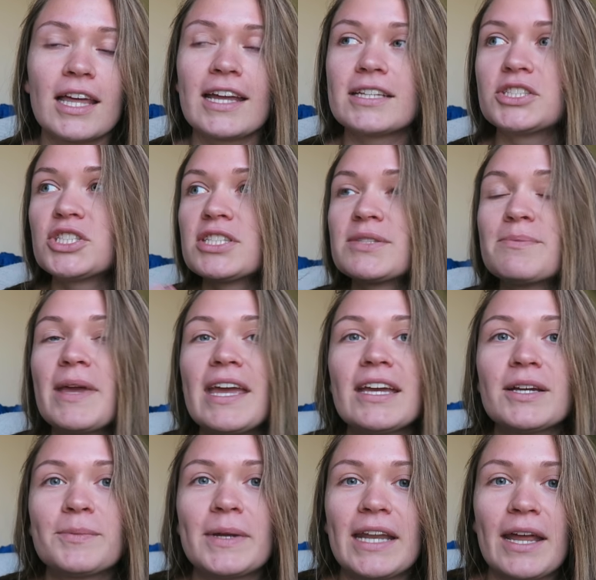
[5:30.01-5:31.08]
Like, just
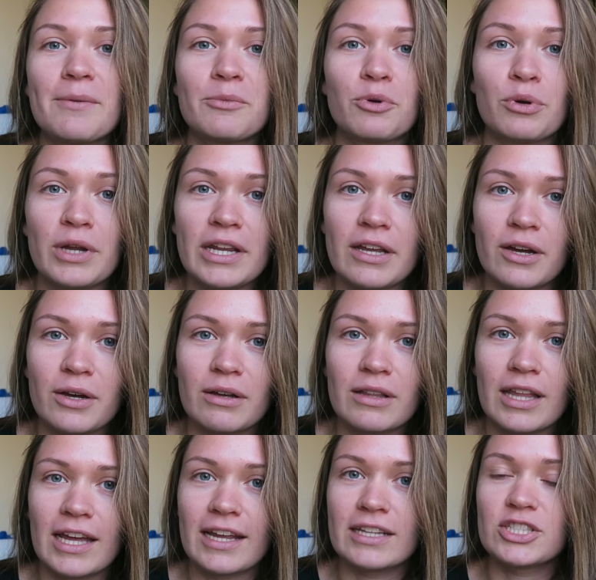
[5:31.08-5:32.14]
make my damn burrito.
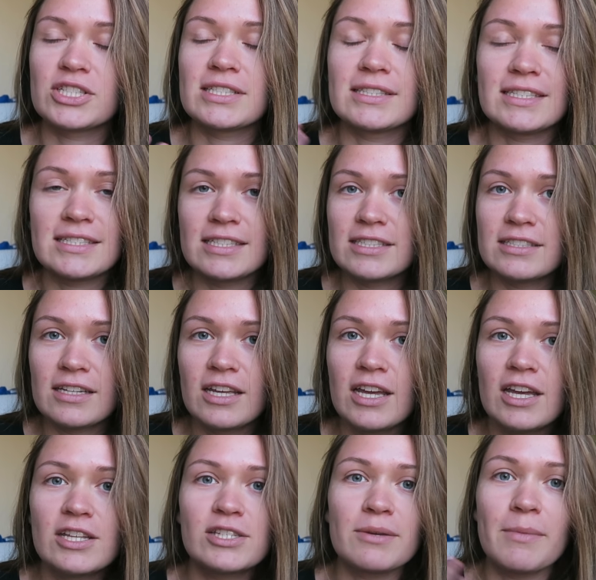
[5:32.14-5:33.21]
Like, just listen
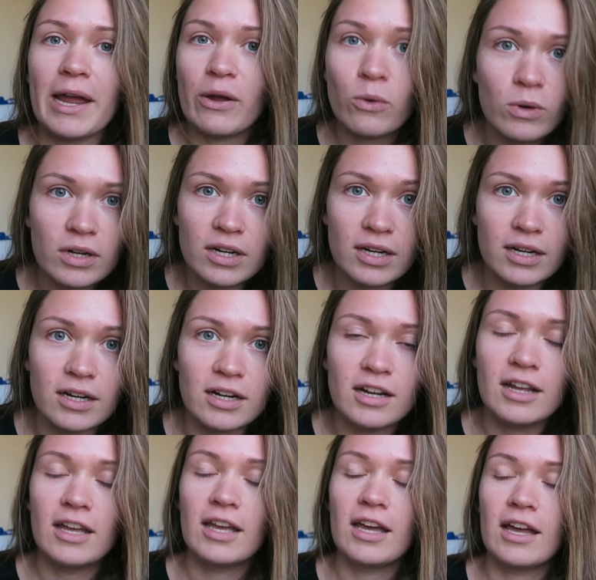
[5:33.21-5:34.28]
to my order.